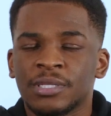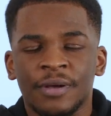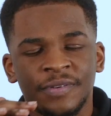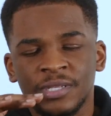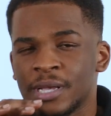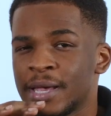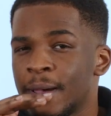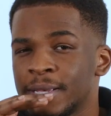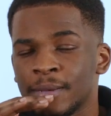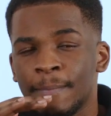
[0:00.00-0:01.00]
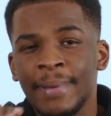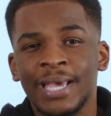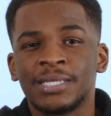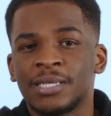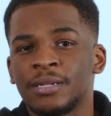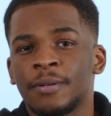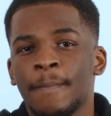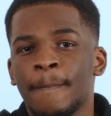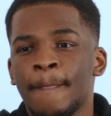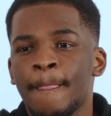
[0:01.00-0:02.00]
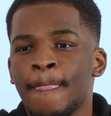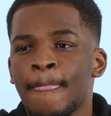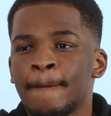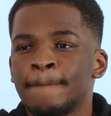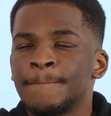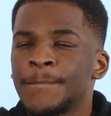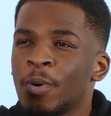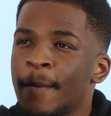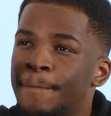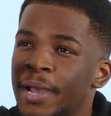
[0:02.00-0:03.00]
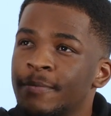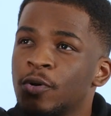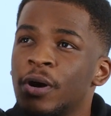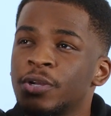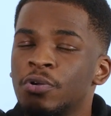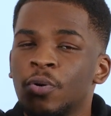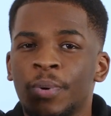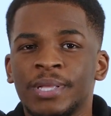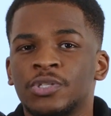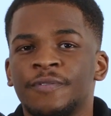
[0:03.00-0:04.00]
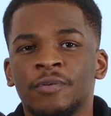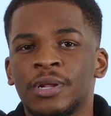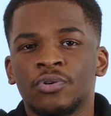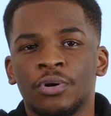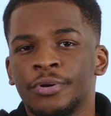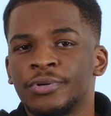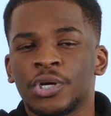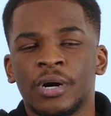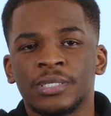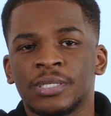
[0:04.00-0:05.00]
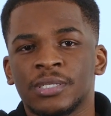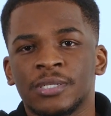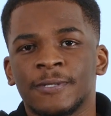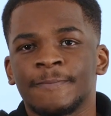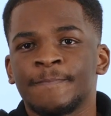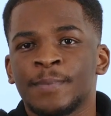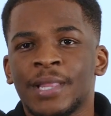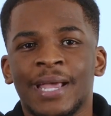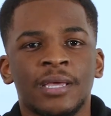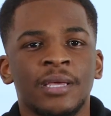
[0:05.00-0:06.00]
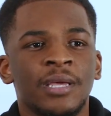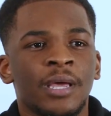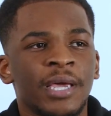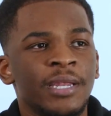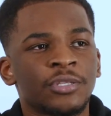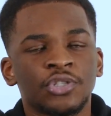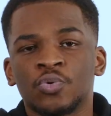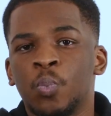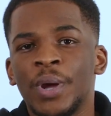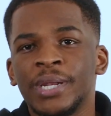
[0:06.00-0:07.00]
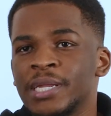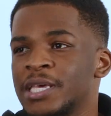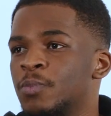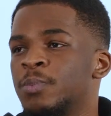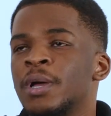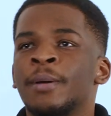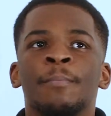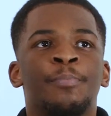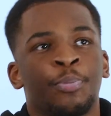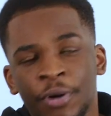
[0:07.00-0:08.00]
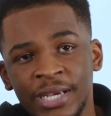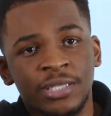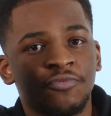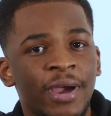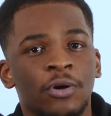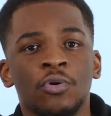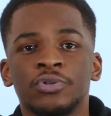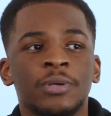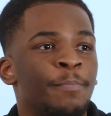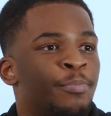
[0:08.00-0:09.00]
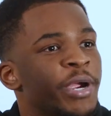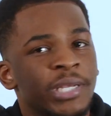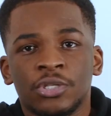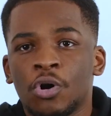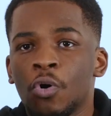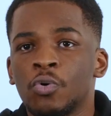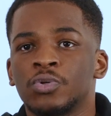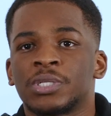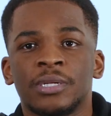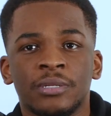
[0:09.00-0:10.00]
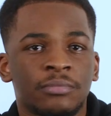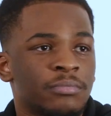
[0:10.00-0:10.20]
stuff, it's amazing. But when Pep Guardiola wins, you feel like you got no chance. Like, he doesn't just win. He breaks record and breaks goals and